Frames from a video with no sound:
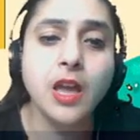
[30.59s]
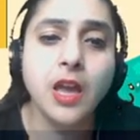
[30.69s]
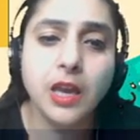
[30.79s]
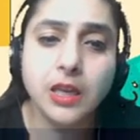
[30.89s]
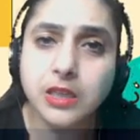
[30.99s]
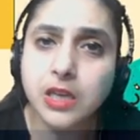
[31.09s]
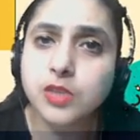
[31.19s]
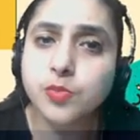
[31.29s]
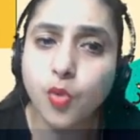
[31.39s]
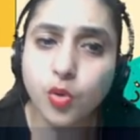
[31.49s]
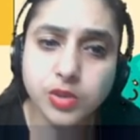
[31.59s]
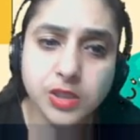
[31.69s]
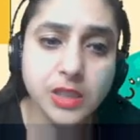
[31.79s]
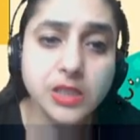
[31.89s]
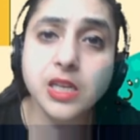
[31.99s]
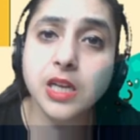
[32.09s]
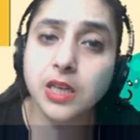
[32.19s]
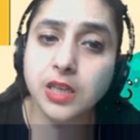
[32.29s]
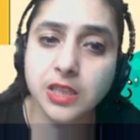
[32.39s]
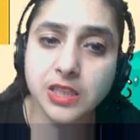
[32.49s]
India's most sincere
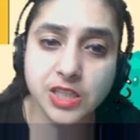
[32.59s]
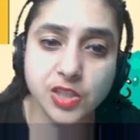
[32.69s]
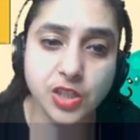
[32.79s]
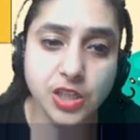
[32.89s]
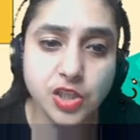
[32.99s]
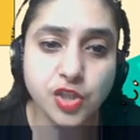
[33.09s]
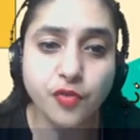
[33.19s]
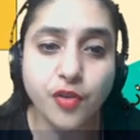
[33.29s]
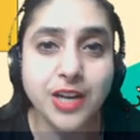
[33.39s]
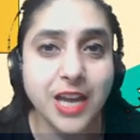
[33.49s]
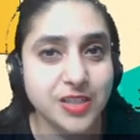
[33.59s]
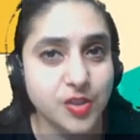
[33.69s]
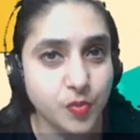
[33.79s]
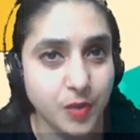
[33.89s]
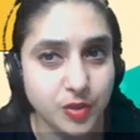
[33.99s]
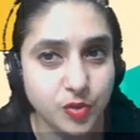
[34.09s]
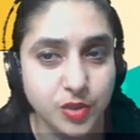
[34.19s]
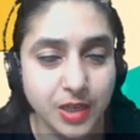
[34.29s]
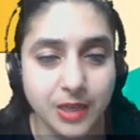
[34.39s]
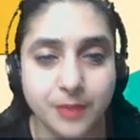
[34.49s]
learning destination for classes 1 to
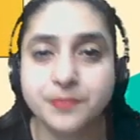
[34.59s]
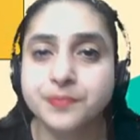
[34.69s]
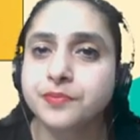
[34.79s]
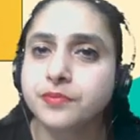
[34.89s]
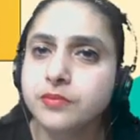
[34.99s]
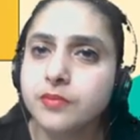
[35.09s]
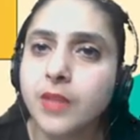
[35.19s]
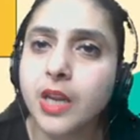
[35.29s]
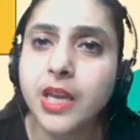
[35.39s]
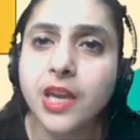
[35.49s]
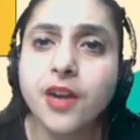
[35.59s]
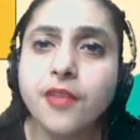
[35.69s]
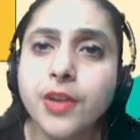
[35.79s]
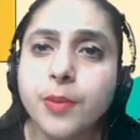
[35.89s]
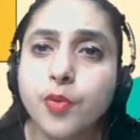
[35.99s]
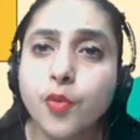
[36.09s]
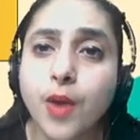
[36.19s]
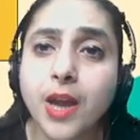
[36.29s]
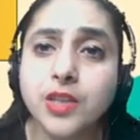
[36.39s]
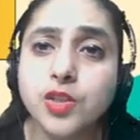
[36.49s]
10. Here we
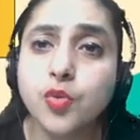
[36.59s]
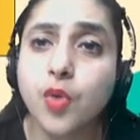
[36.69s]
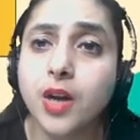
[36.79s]
provide you